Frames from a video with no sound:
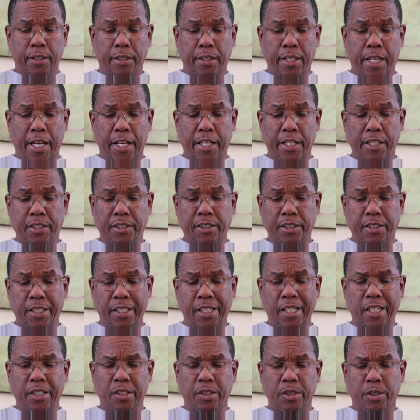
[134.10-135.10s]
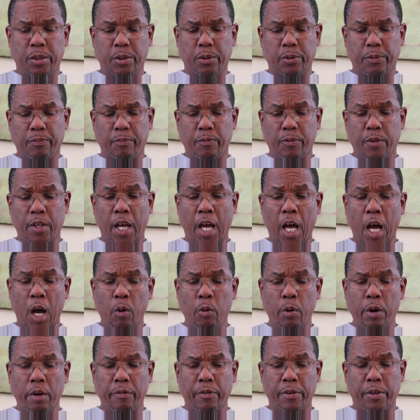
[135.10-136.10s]
that is in you.
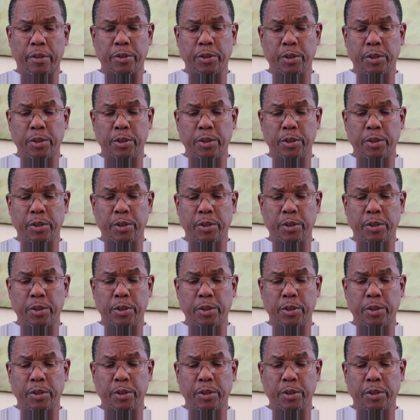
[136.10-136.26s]
However,